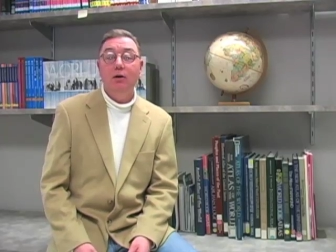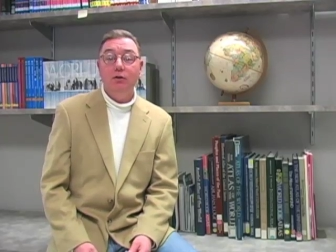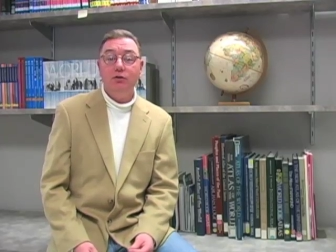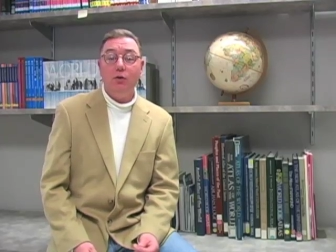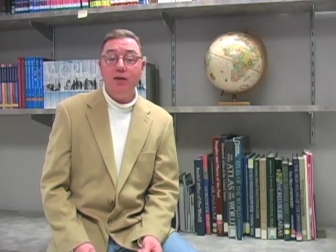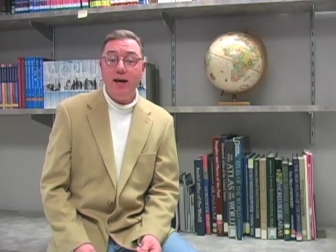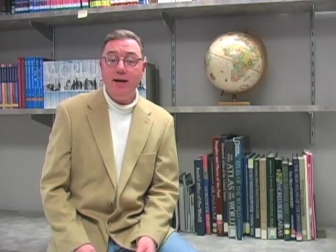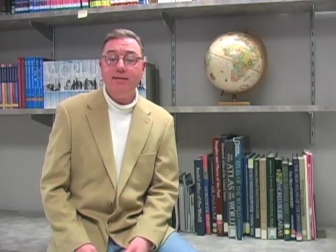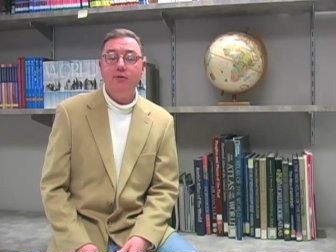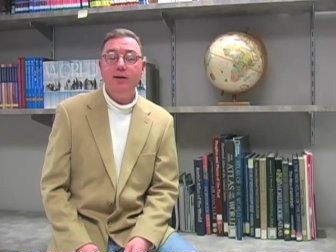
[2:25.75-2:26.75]
So the
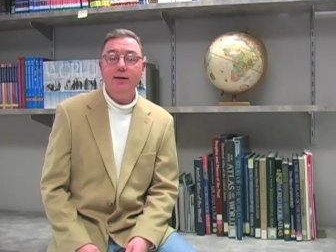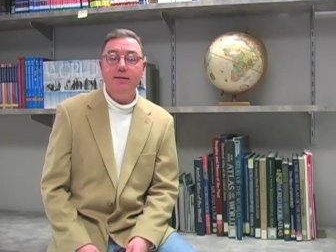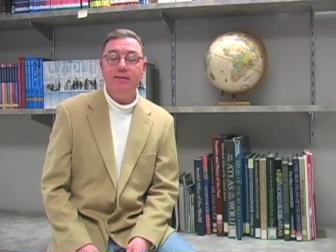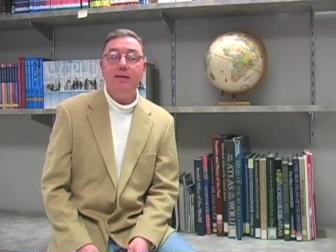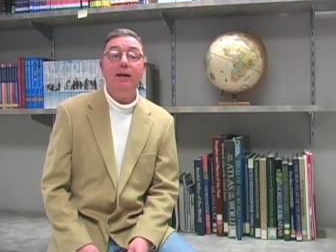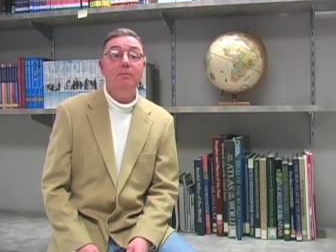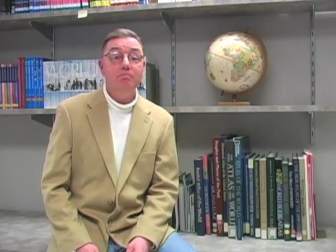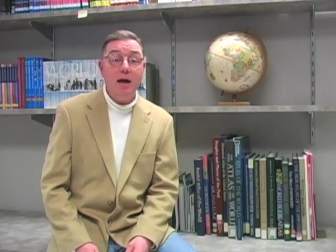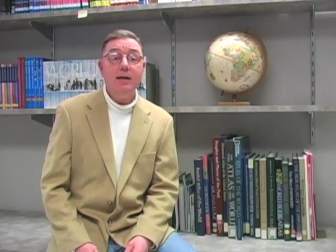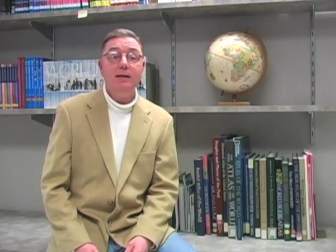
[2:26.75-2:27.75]
answer is that it
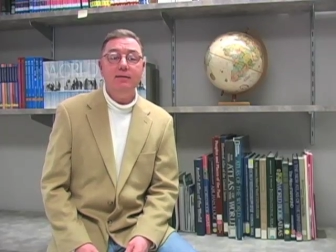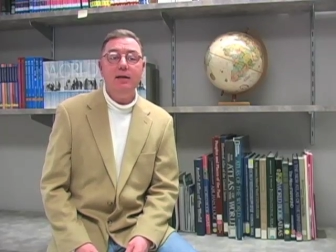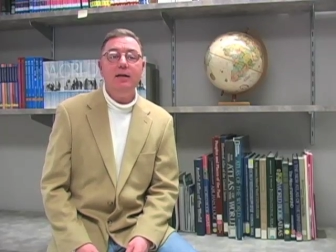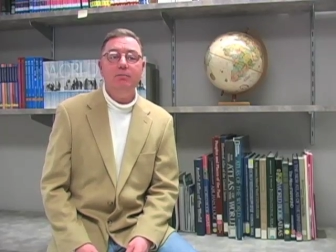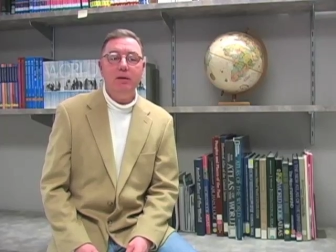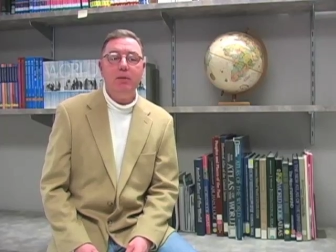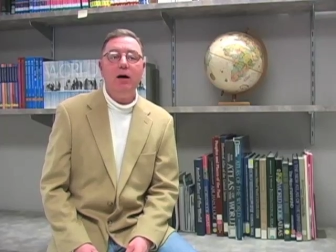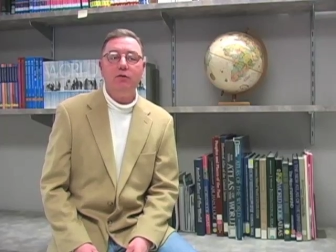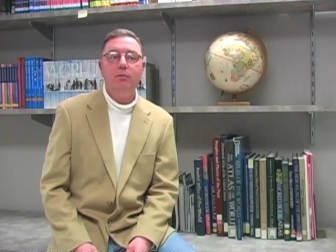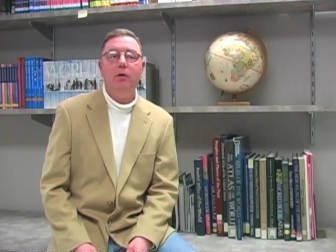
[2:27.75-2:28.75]
may indeed be
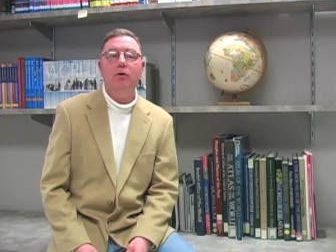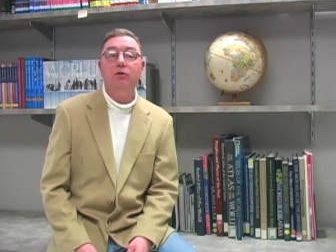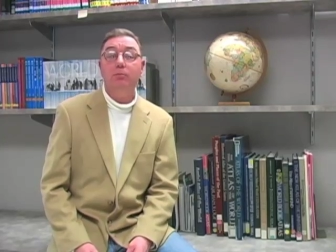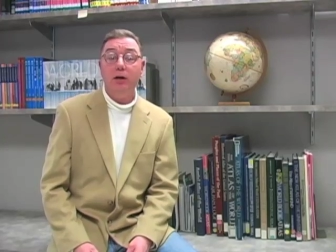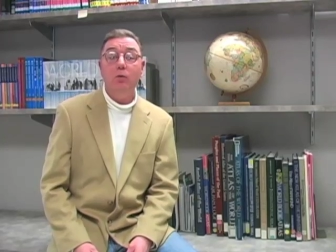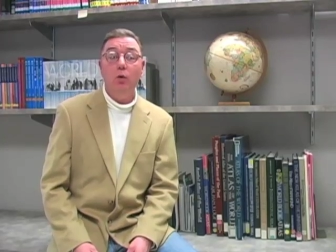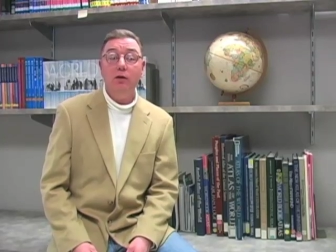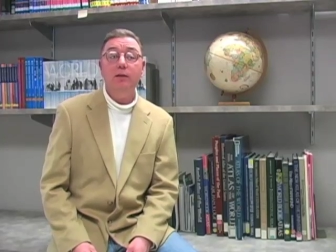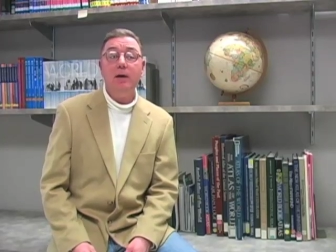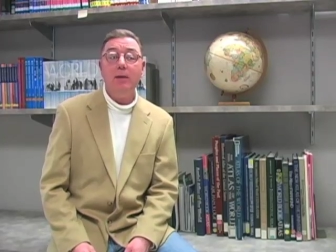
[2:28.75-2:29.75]
possible to bring
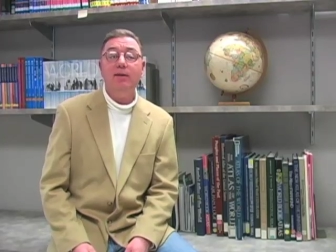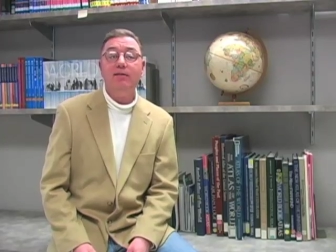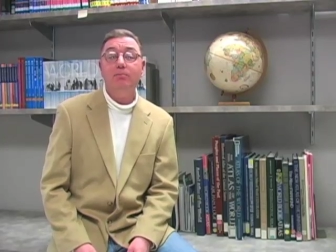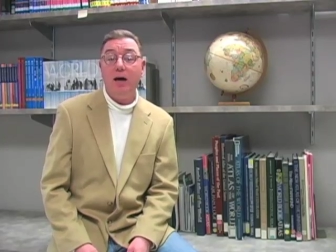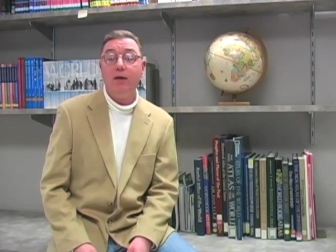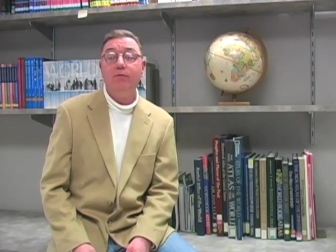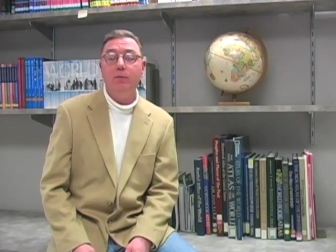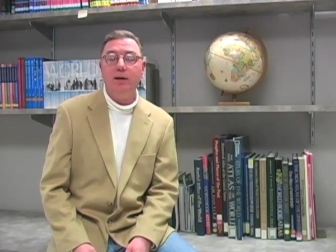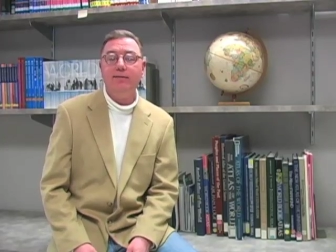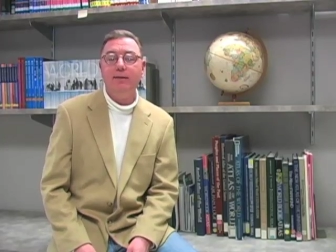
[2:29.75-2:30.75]
woolly mammoths back
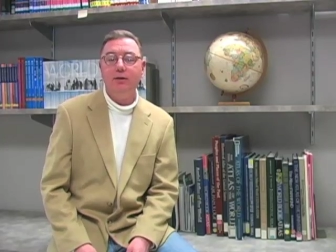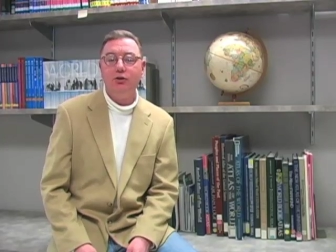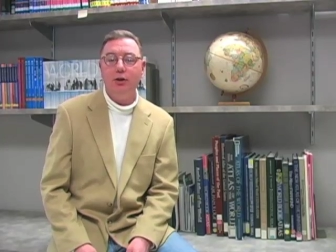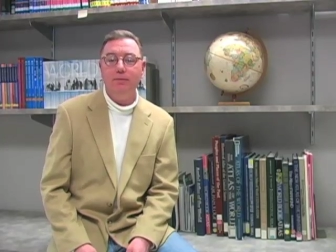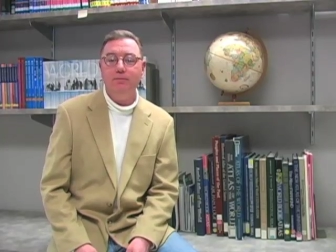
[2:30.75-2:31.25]
from extinction.